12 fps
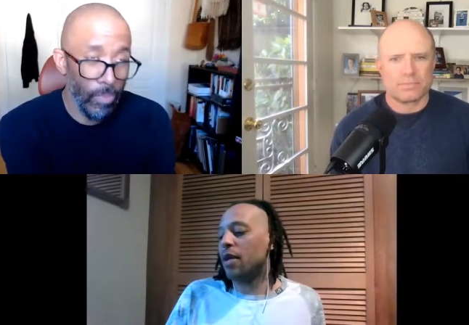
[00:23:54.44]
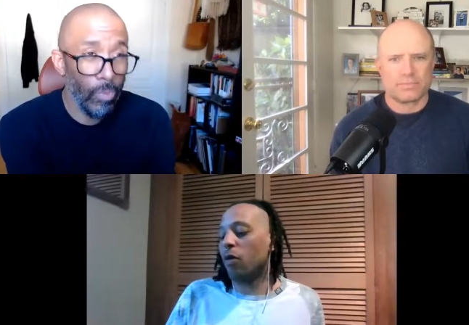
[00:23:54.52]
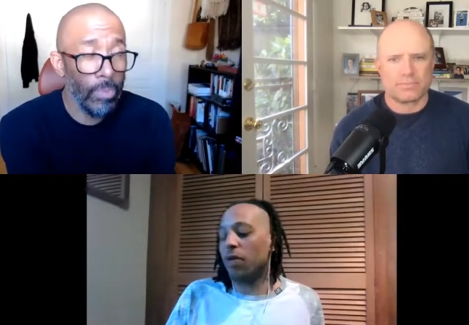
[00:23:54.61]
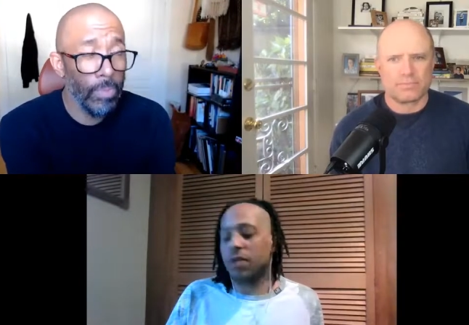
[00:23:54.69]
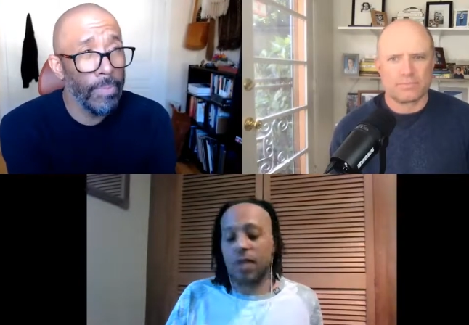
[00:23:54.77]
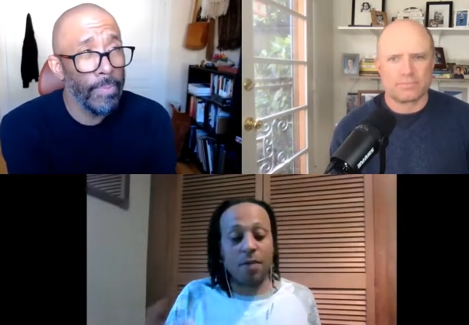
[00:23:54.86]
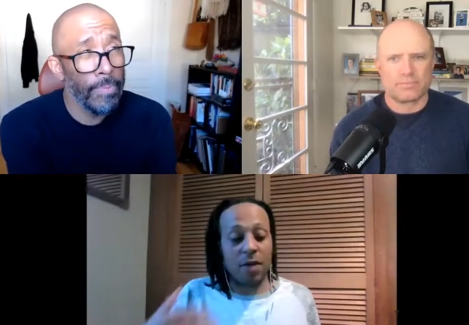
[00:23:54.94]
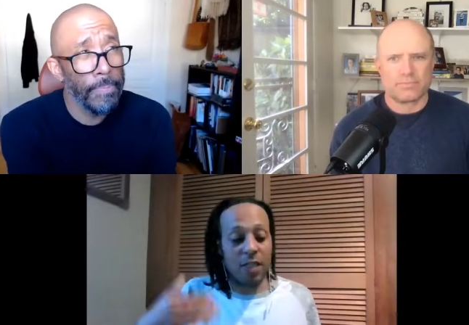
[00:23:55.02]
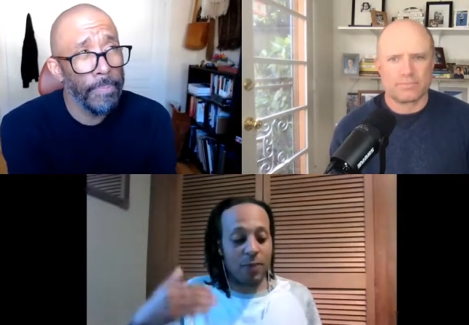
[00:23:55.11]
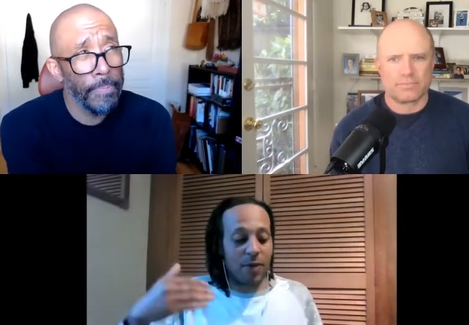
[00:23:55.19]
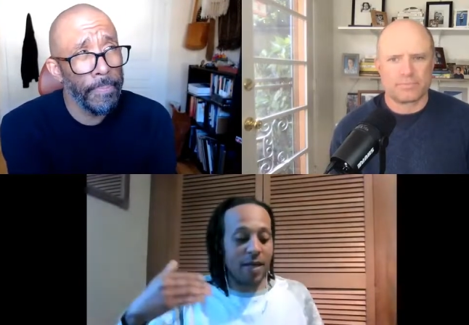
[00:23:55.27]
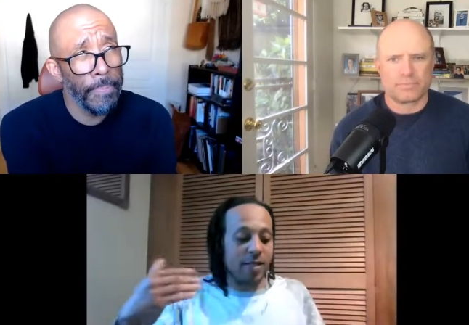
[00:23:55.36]
Speaker 1: in all the time
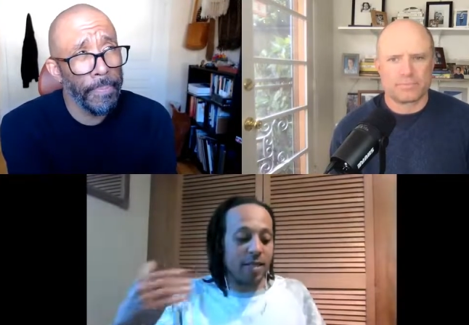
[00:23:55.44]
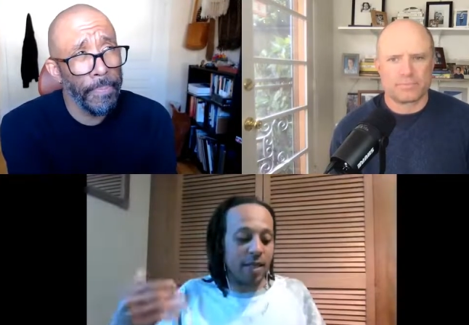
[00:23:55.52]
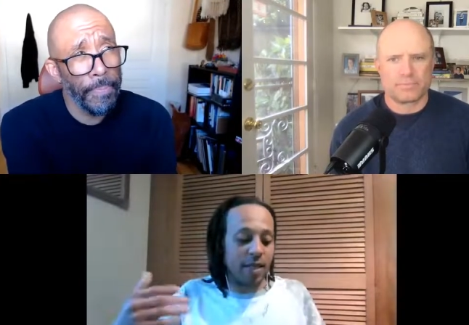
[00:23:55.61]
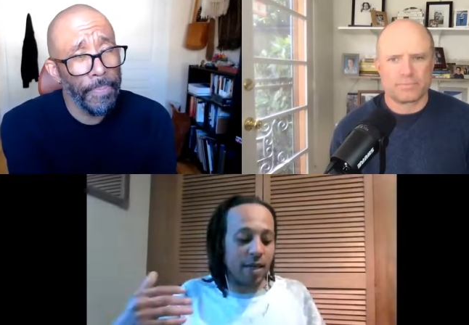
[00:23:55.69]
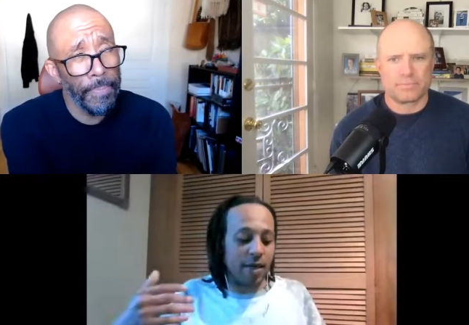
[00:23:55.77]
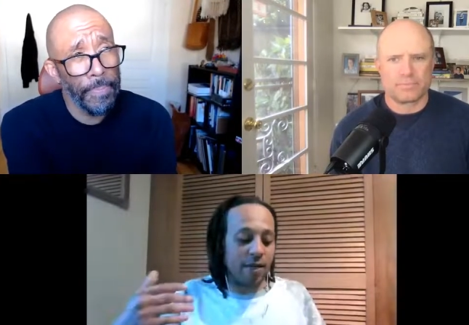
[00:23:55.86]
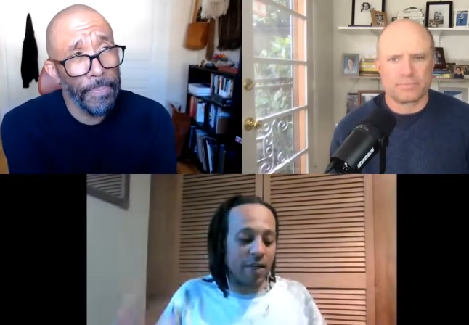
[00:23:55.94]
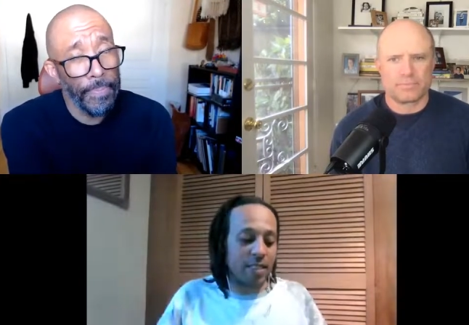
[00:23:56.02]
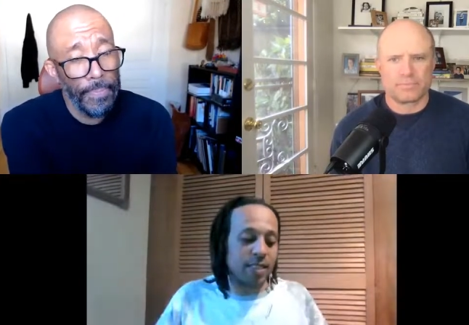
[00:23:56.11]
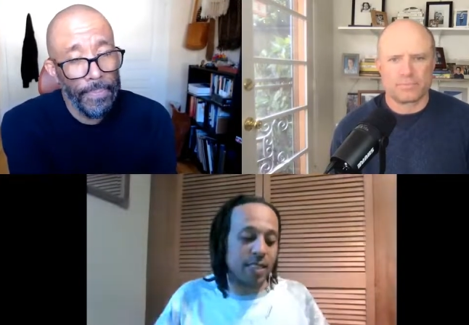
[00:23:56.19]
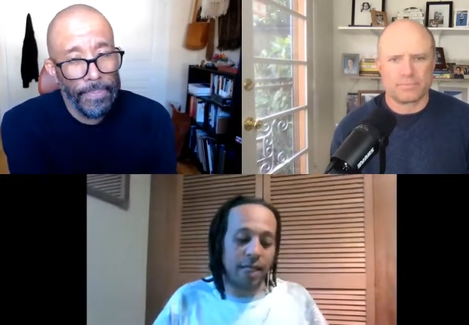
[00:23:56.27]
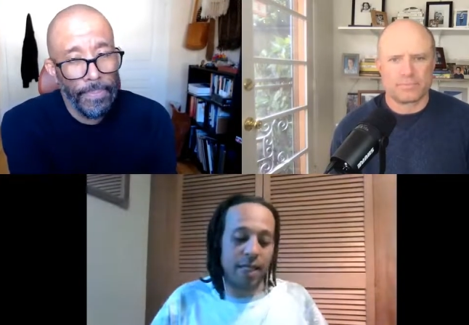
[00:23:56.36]
I spend, you know,
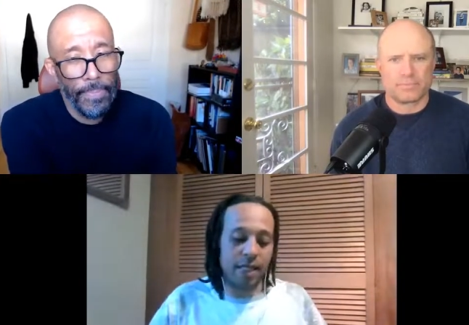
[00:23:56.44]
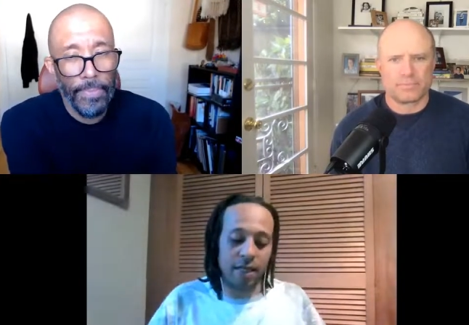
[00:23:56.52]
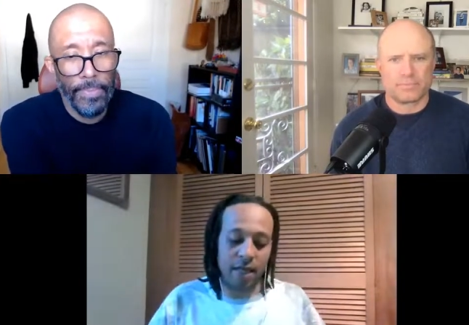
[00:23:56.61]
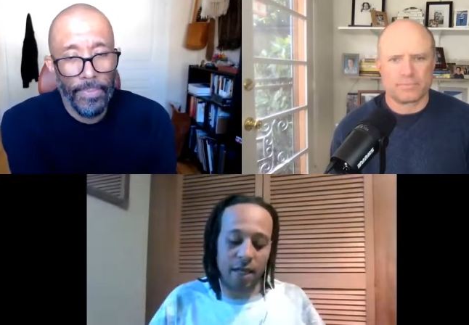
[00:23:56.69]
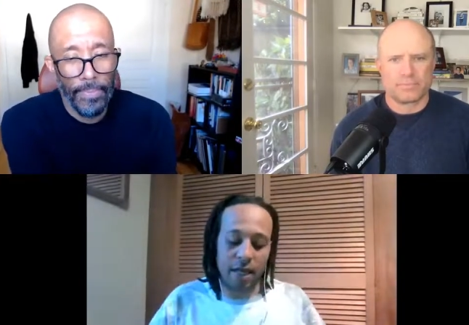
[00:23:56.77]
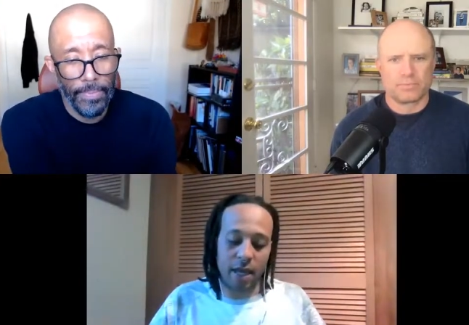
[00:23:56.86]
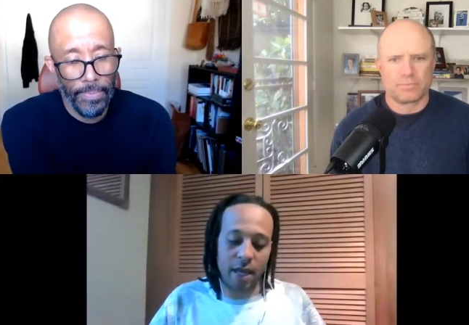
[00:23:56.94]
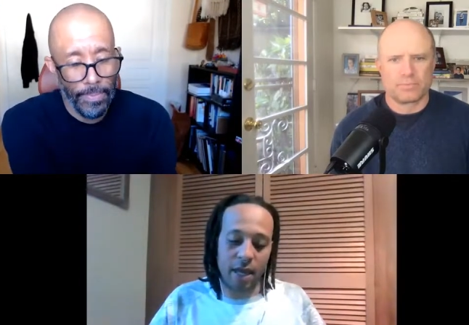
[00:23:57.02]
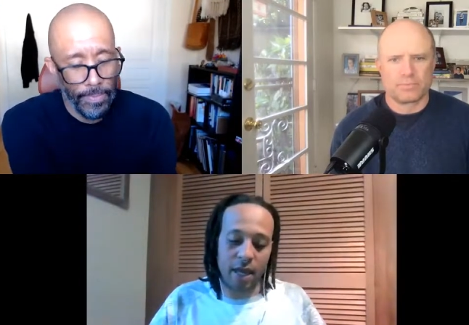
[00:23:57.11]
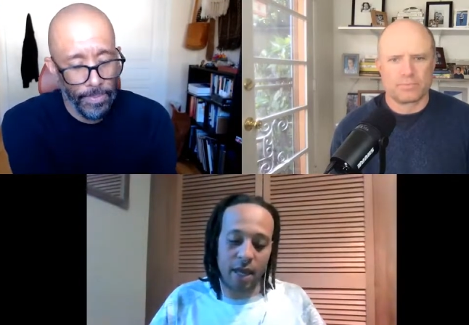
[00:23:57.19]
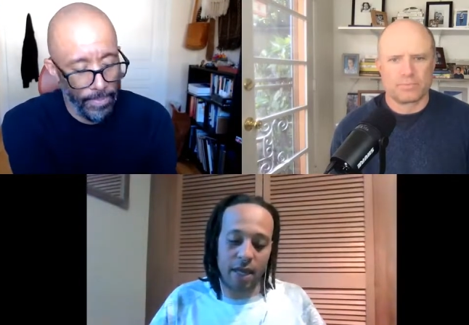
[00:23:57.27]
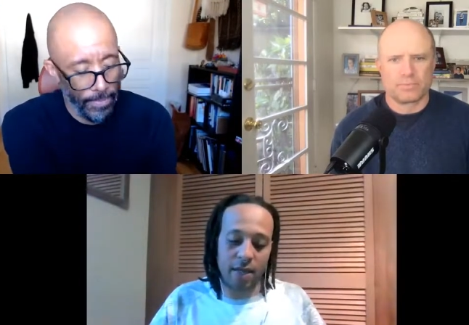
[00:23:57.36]
investing in
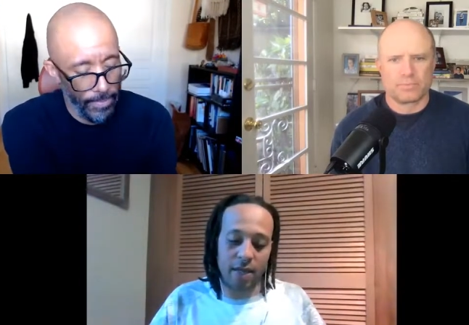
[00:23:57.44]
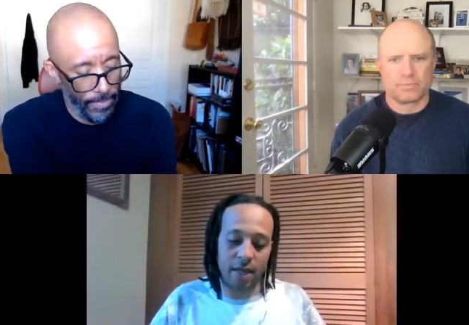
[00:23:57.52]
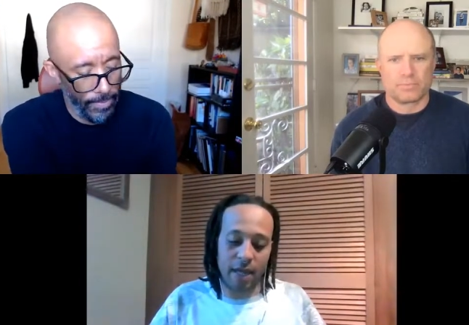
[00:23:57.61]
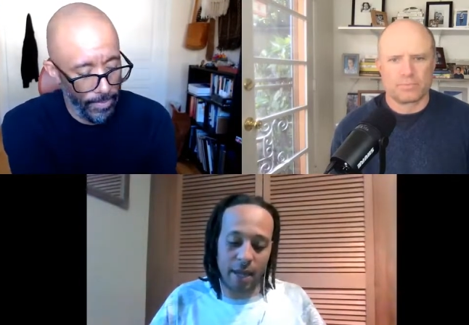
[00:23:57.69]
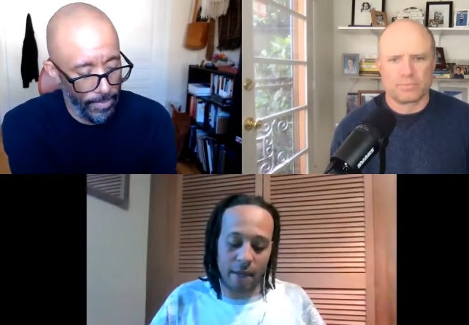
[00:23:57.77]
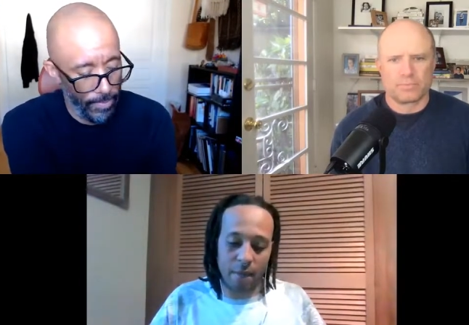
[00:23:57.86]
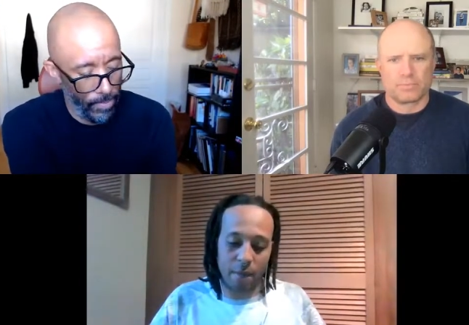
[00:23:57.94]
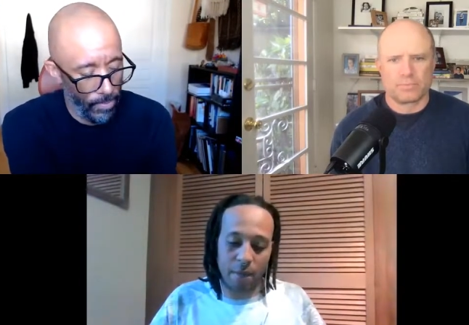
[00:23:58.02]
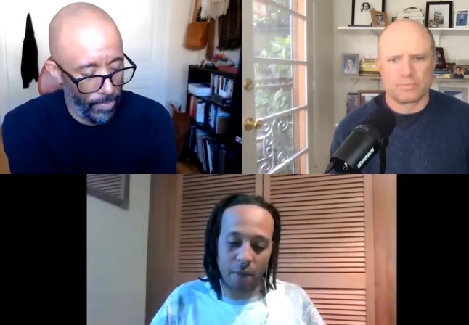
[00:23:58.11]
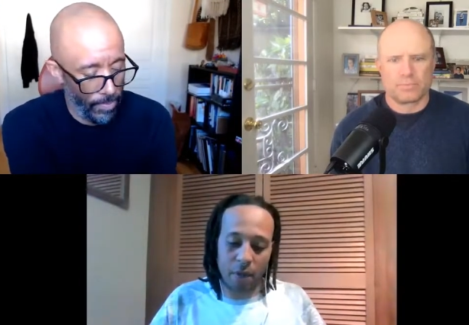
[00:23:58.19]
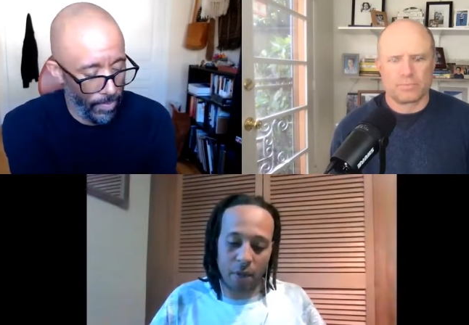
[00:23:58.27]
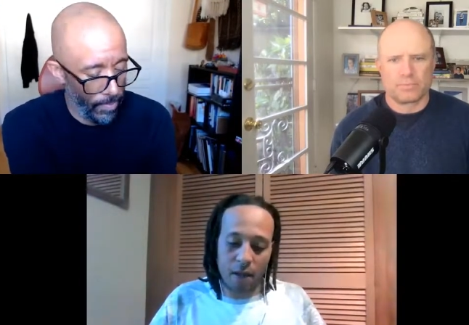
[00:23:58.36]
in him,